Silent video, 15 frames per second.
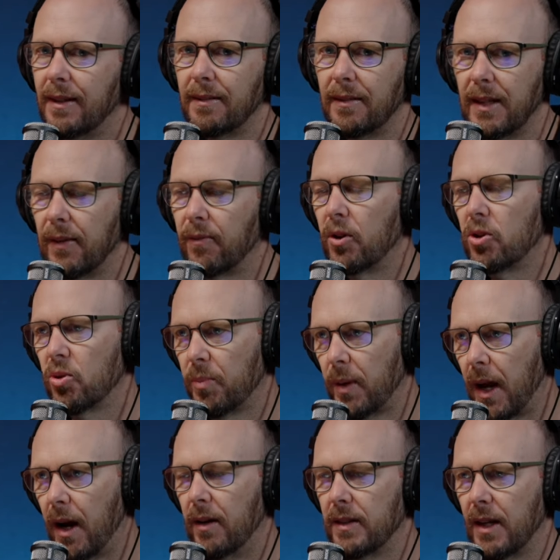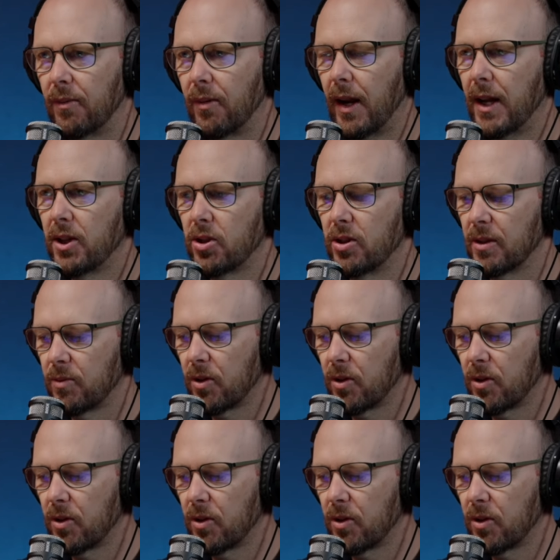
leverage or power in that relationship.